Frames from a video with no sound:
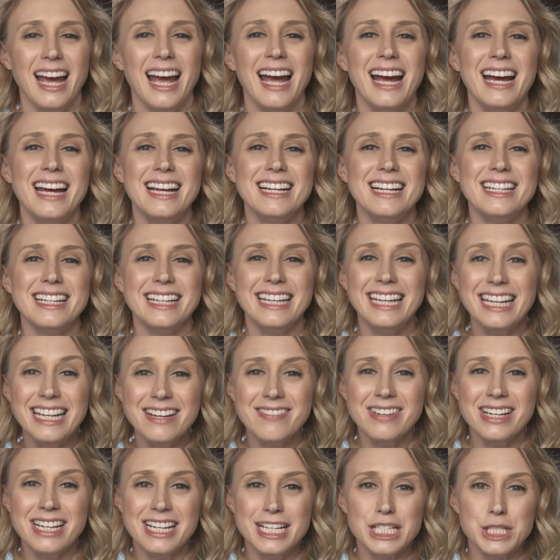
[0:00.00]
And
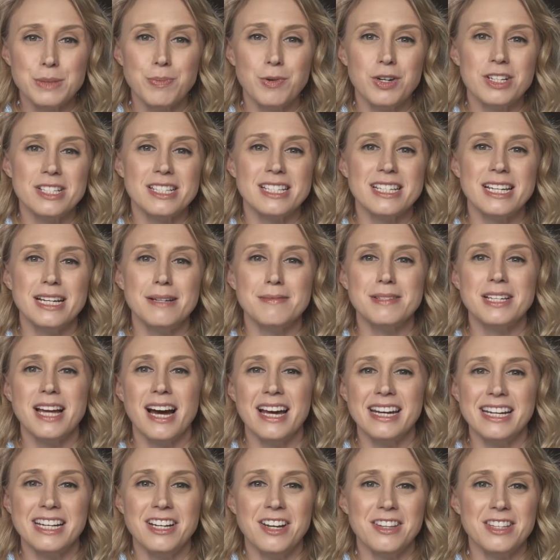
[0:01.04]
even esports teams
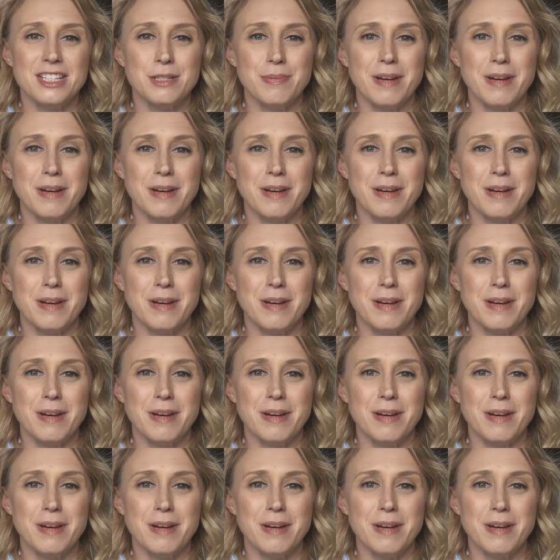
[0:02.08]
got in on the